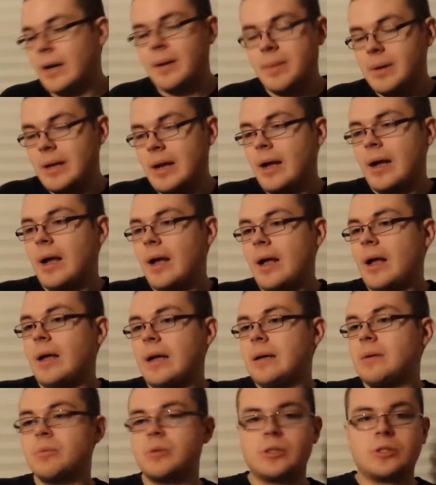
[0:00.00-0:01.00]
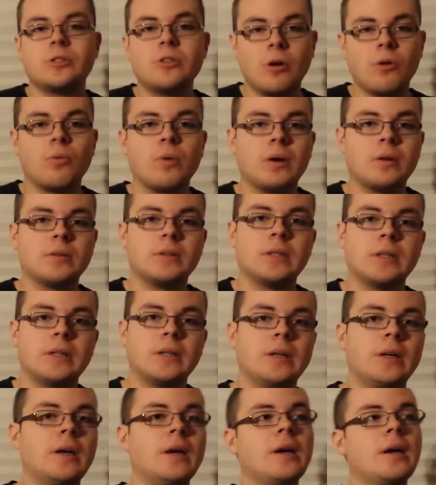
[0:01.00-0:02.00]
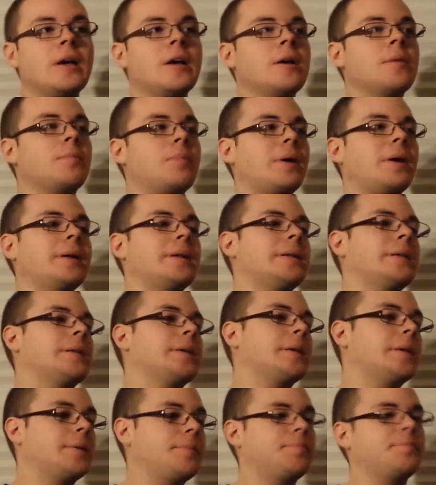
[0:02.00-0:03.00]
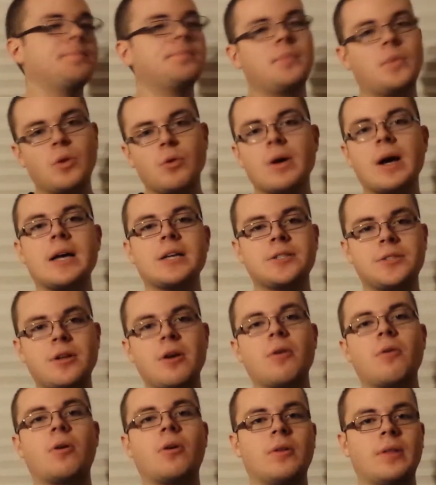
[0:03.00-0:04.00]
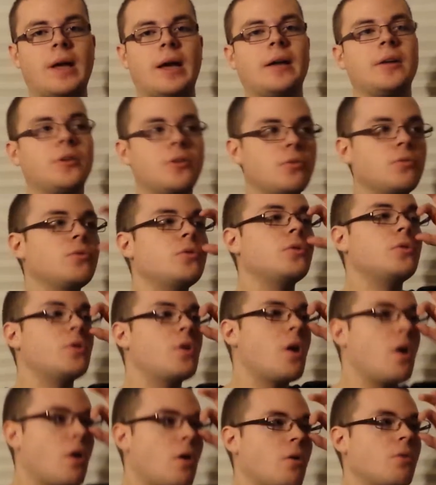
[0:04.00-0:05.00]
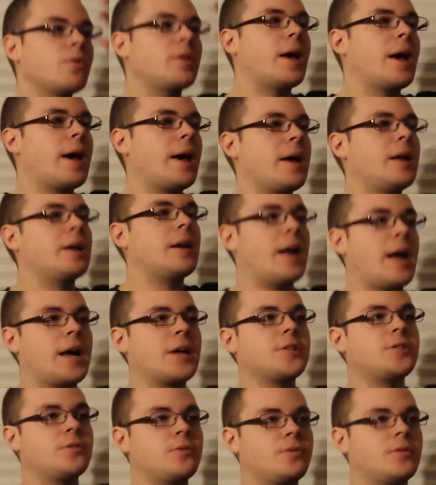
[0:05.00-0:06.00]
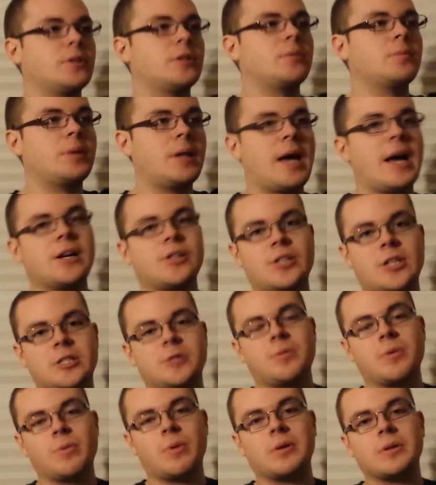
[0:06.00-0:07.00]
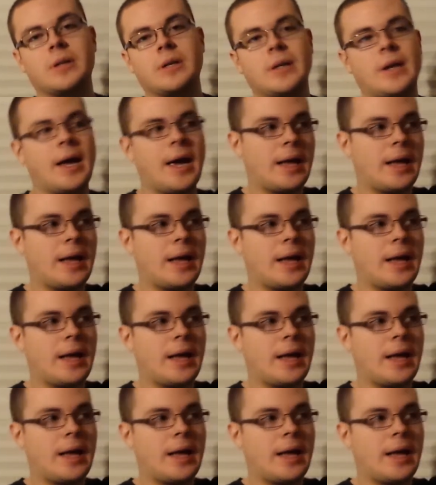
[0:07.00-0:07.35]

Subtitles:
I mean, it was so well done. But you guys know all that. You know that in an action film, the action has to be well done.